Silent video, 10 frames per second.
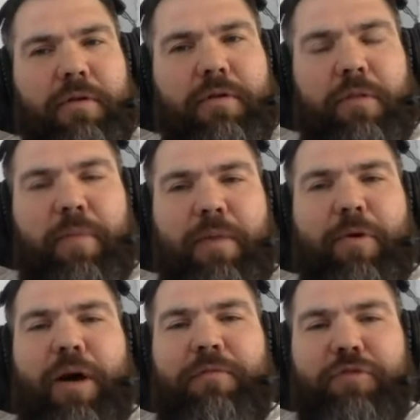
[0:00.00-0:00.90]
the people
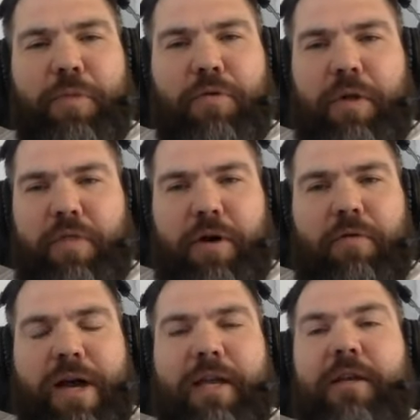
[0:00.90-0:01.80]
have spoken they're
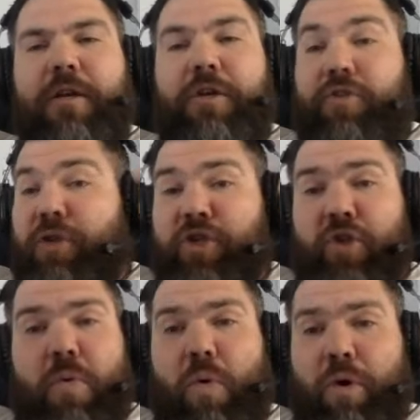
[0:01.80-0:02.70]
right. So there's
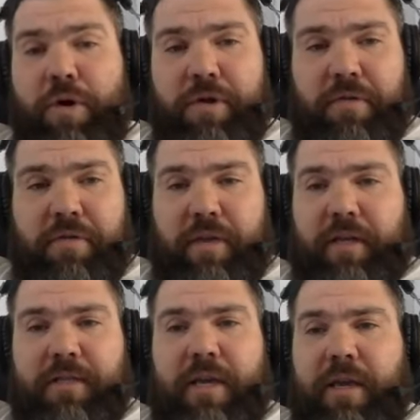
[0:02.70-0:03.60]
no order to
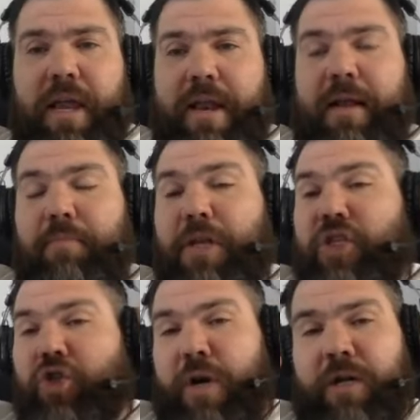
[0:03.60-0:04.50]
things. Like and, and
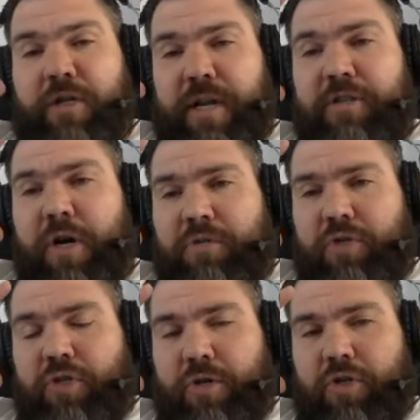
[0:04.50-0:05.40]
instructors, and I talk to
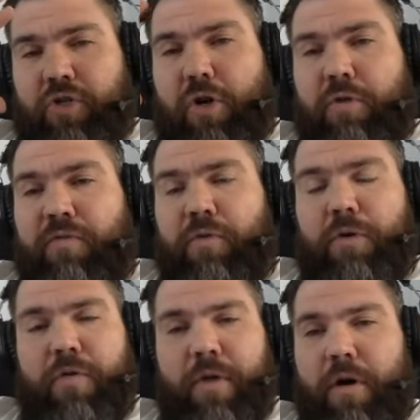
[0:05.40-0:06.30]
instructors all over the
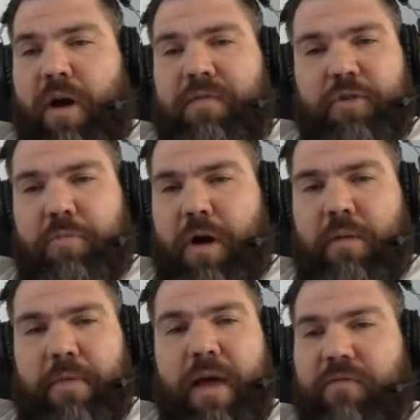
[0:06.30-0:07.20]
world, and they all have this
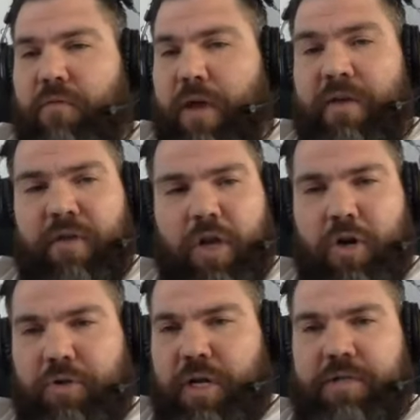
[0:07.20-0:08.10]
problem. Everyone, every
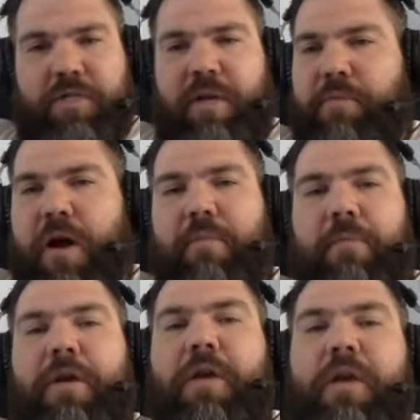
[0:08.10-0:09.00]
coach has the same problem.
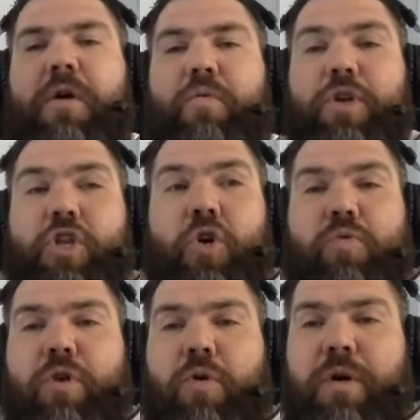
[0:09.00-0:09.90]
We
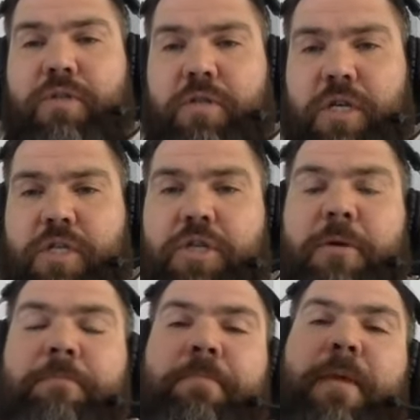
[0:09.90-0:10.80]
don't know what to teach.
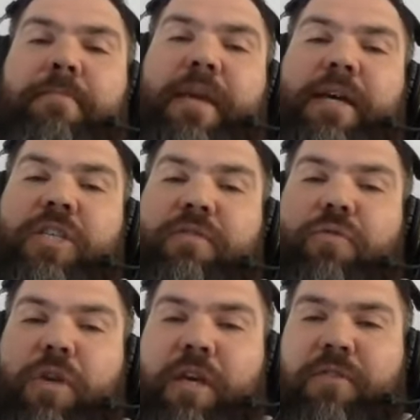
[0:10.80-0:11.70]
Because if
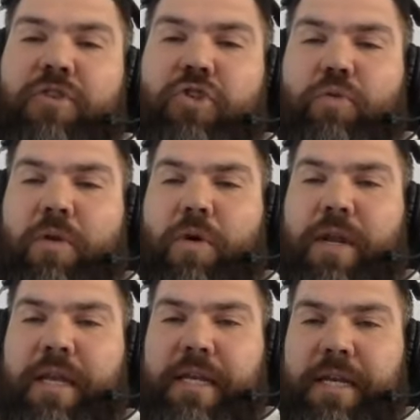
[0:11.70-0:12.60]
you give the student what
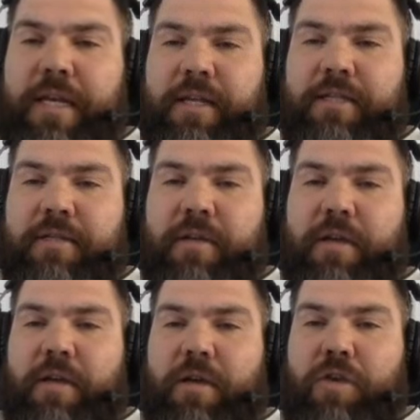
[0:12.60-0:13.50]
he needs,
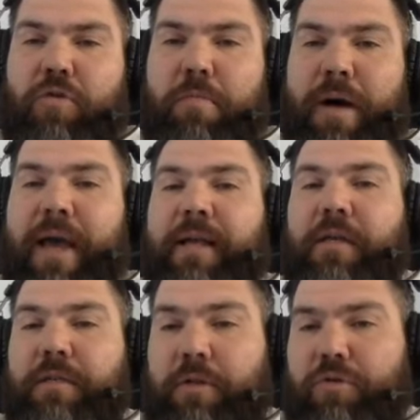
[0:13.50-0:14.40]
you might
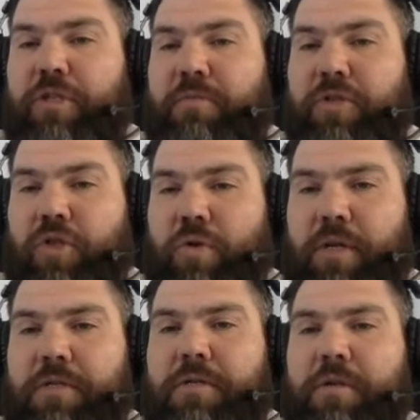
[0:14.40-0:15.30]
lose some
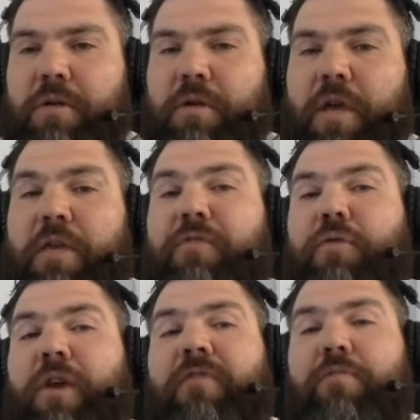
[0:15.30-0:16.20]
students. If you
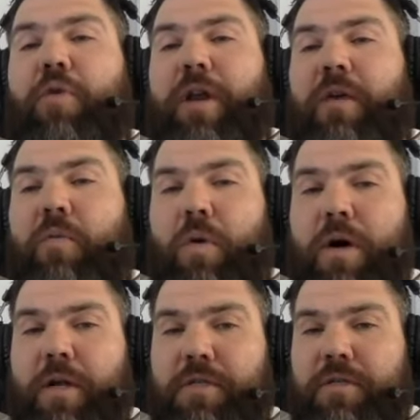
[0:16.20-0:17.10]
give him what he
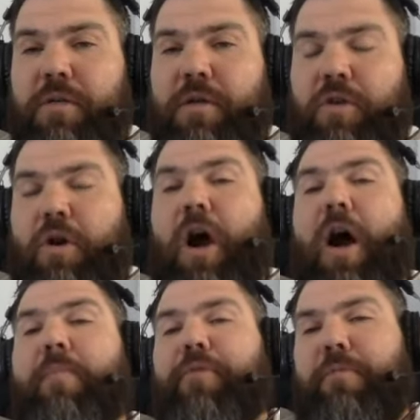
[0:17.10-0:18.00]
wants, you're
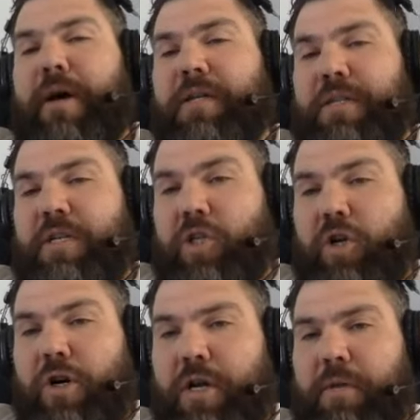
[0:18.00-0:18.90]
compromising his
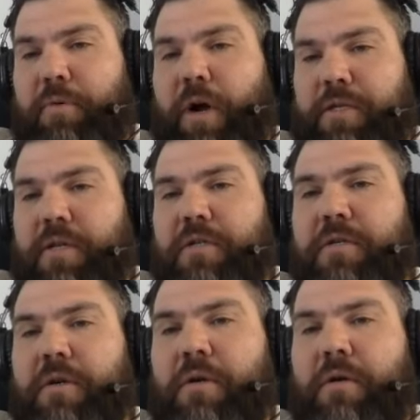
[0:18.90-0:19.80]
learning process.
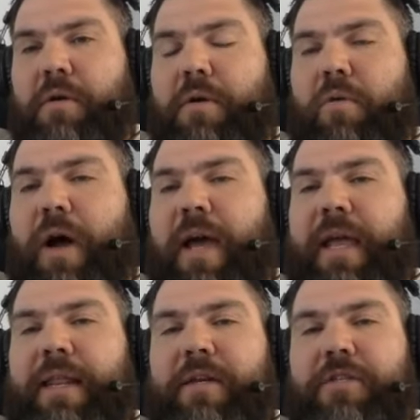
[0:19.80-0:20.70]
Right.
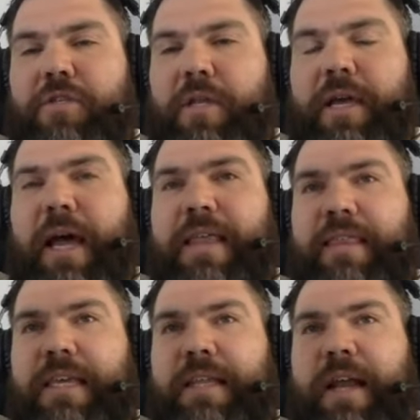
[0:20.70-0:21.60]
And there's like I
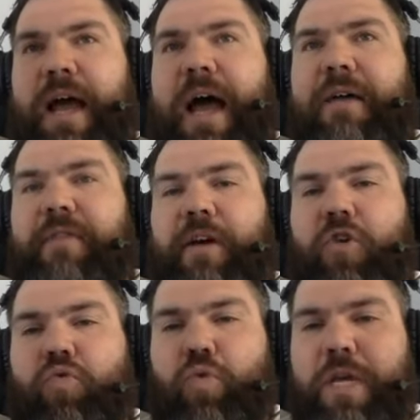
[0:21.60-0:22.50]
think that have
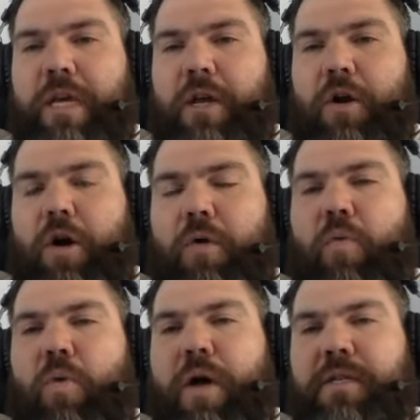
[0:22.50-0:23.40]
agreeing on
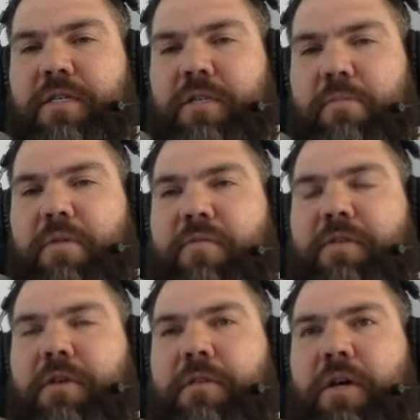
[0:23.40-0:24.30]
what some of the
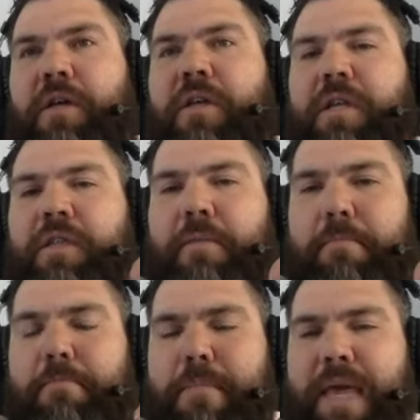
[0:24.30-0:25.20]
the the
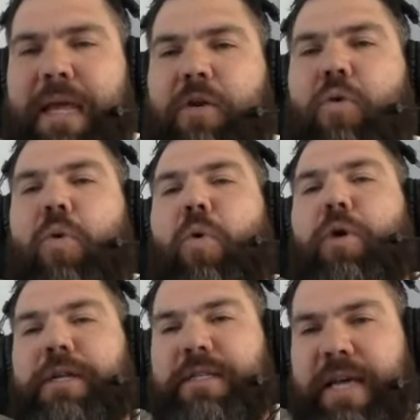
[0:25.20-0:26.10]
main
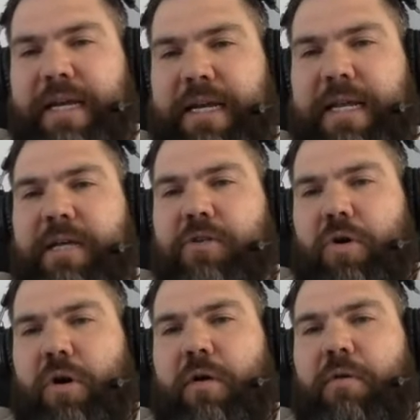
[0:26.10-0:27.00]
core techniques
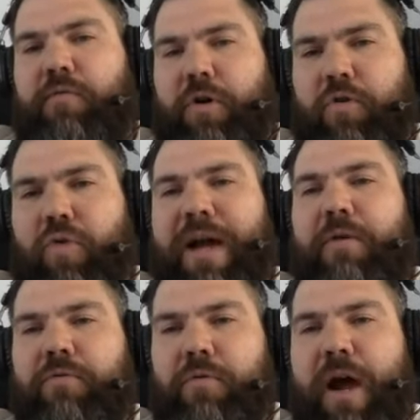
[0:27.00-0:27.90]
are for
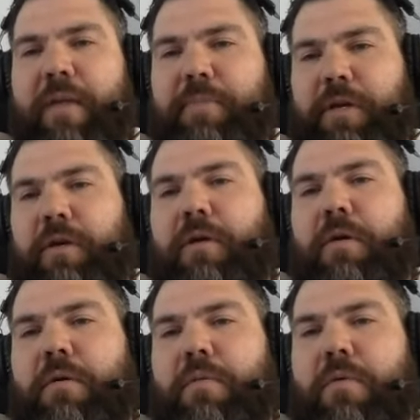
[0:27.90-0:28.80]
ground grappling,
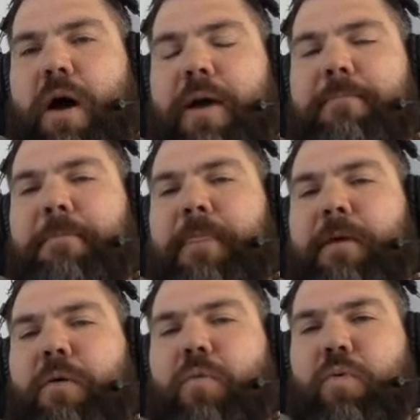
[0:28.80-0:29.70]
right?
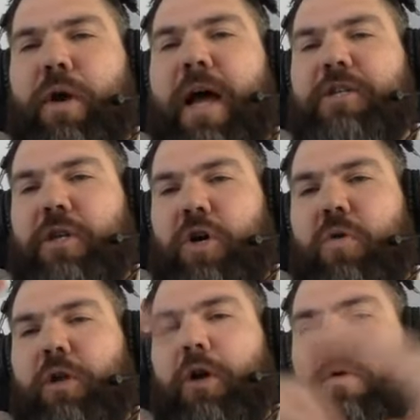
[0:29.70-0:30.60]
would actually go
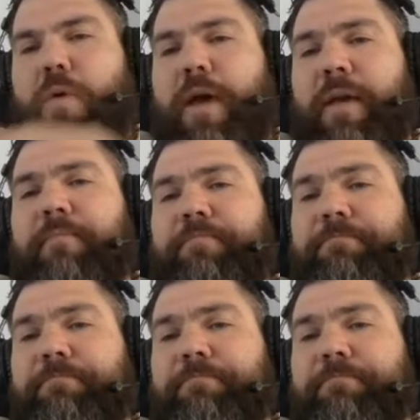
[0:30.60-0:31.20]
a long way.